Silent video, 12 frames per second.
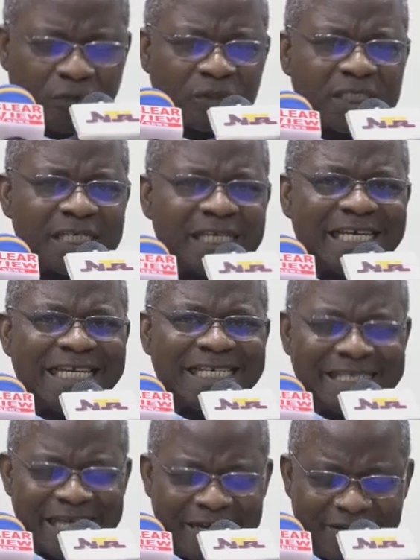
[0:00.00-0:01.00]
the
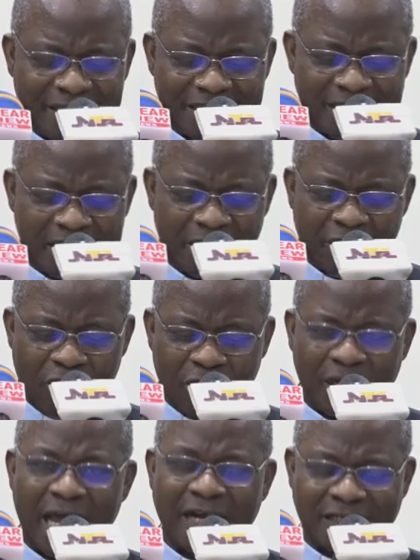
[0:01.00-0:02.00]
integrity or
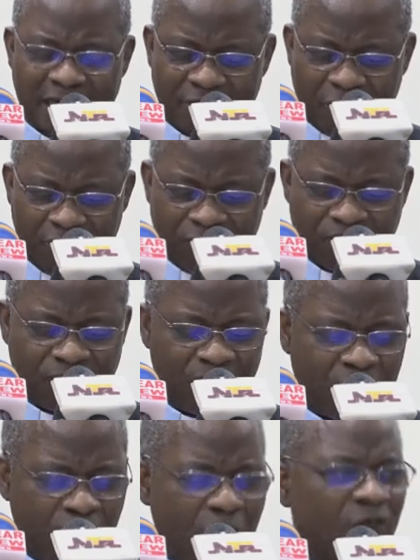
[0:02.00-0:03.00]
lack thereof
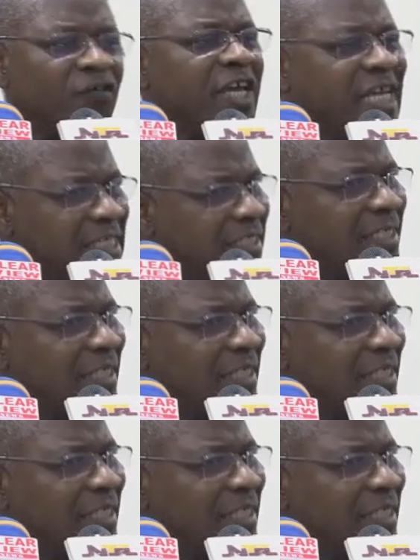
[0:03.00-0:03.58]
of its